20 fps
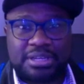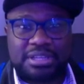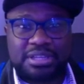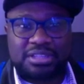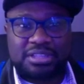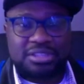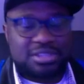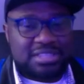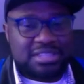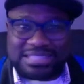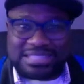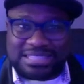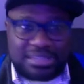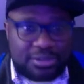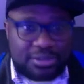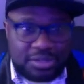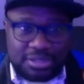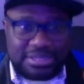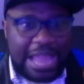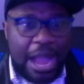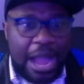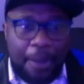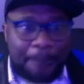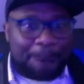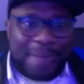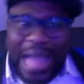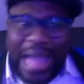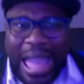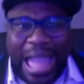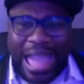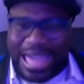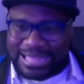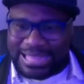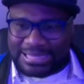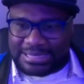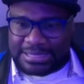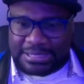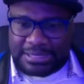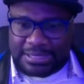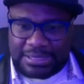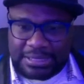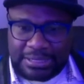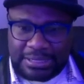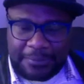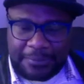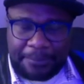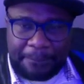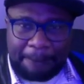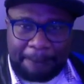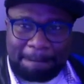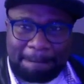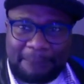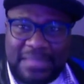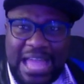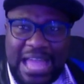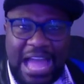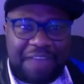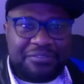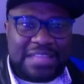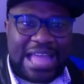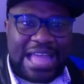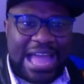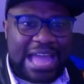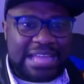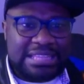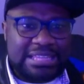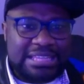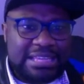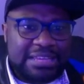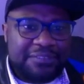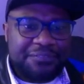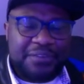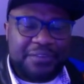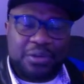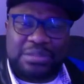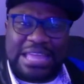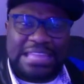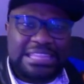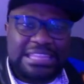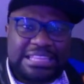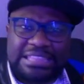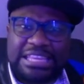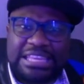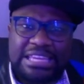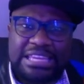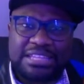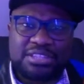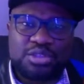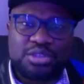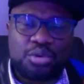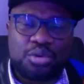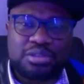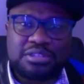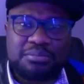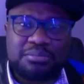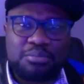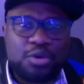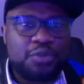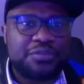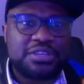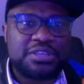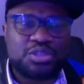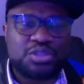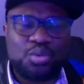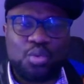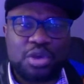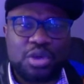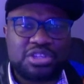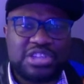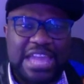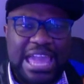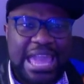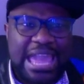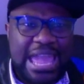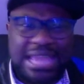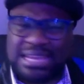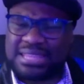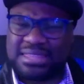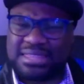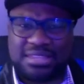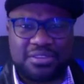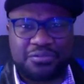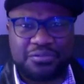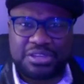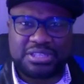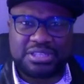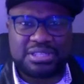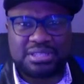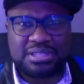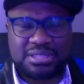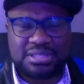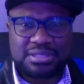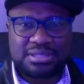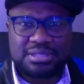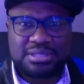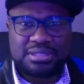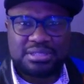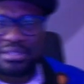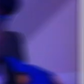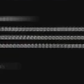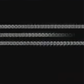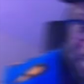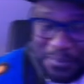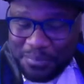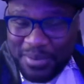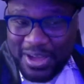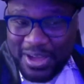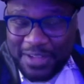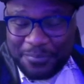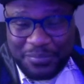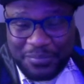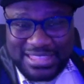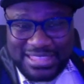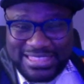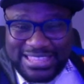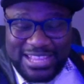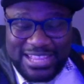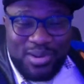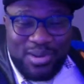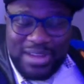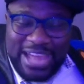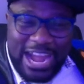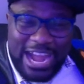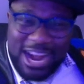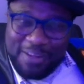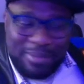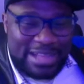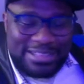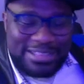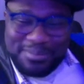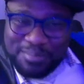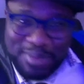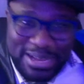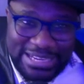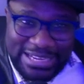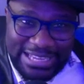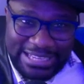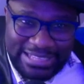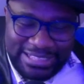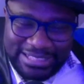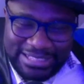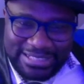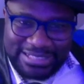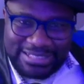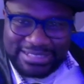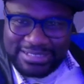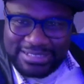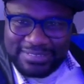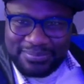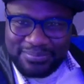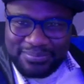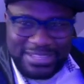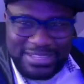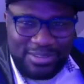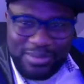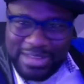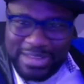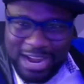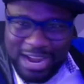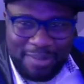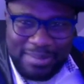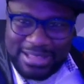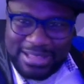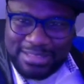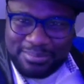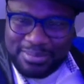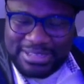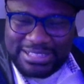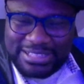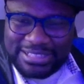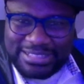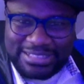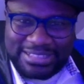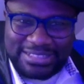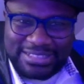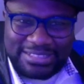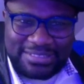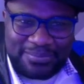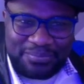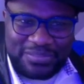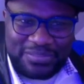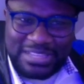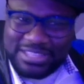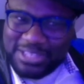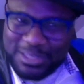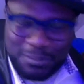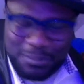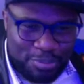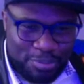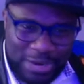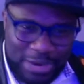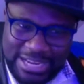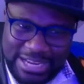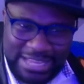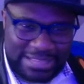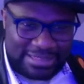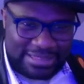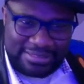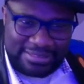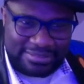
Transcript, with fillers: just down bad. I haven't had felt any need to go to the movies to watch anything of recent. I want, but, they, they don't care about the money. They don't care about the money. They just print it.